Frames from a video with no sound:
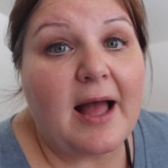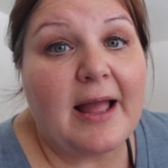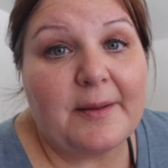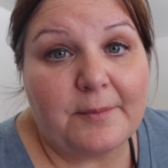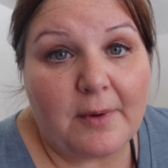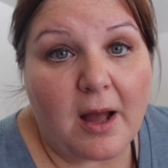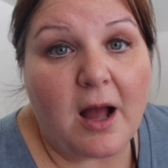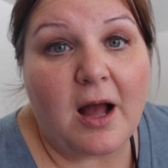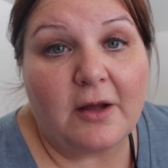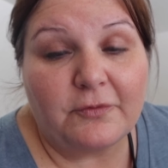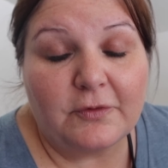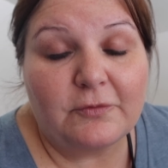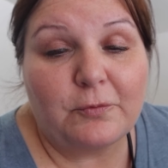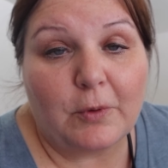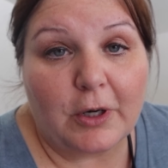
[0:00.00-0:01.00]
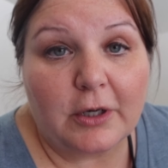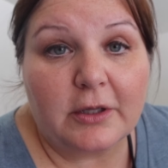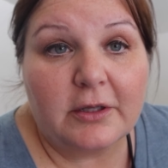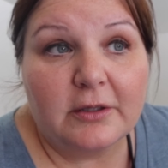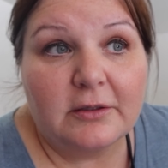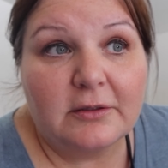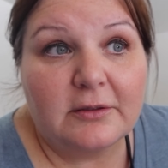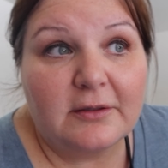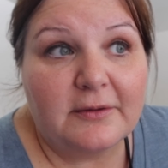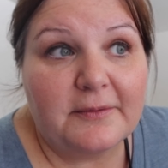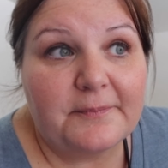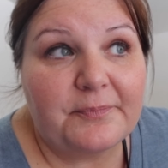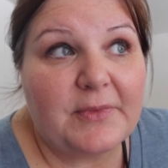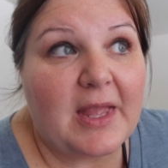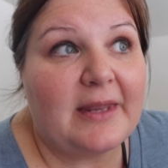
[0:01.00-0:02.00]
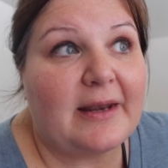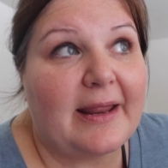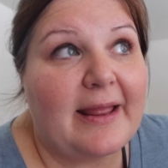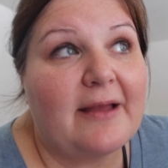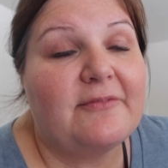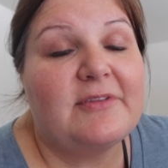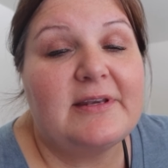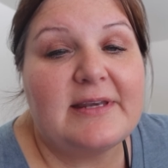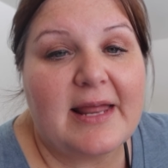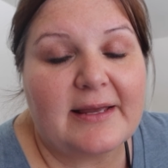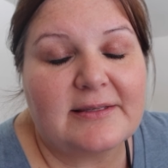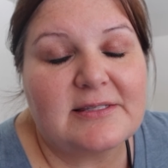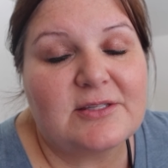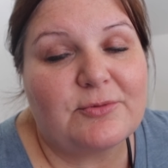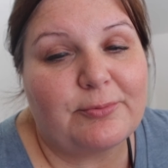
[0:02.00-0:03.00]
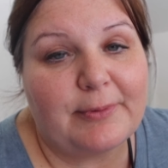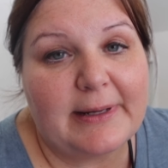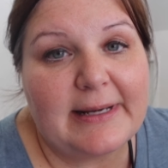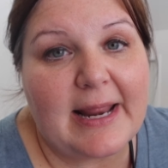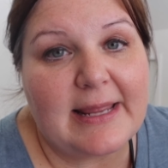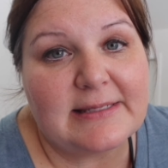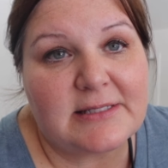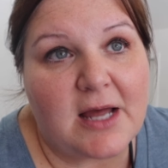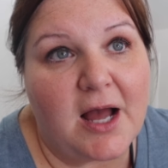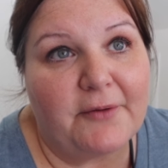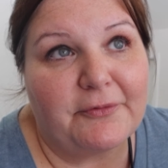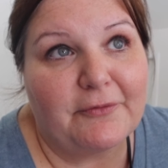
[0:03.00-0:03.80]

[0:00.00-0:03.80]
I'm off of work and I have the next three days off